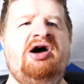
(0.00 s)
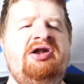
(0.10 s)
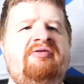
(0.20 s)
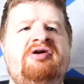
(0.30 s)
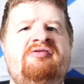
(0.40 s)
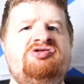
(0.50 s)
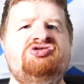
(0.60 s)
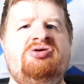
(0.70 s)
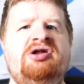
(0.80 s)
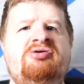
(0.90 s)
I never ever
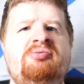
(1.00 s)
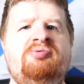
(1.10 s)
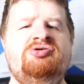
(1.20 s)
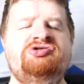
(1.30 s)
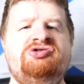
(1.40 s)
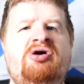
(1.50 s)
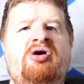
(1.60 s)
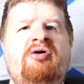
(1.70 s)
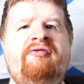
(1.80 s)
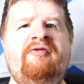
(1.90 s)
saw any reports
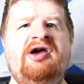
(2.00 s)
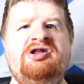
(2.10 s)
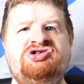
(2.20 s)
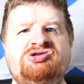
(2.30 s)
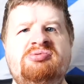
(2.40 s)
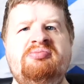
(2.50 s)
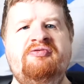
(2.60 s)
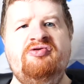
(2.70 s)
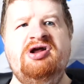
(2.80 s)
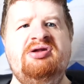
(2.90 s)
of any trouble
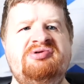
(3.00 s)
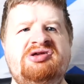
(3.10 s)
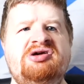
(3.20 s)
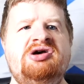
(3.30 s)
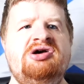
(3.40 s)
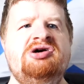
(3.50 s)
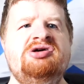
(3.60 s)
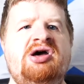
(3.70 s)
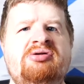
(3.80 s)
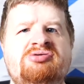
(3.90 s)
before anybody
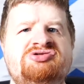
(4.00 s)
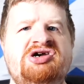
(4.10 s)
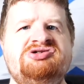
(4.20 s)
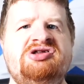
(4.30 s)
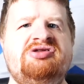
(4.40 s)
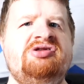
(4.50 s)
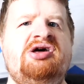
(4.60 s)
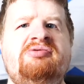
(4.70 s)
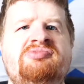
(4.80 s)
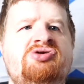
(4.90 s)
uh, you know says anything
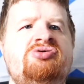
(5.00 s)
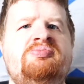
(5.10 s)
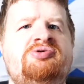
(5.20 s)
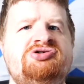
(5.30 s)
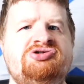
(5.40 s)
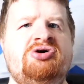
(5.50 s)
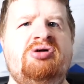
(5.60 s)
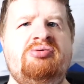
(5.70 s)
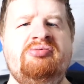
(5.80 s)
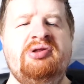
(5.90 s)
like that. No reports at
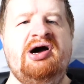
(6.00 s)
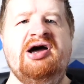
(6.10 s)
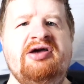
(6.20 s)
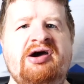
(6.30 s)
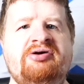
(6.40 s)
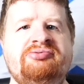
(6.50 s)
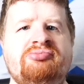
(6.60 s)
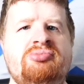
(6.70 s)
all that I heard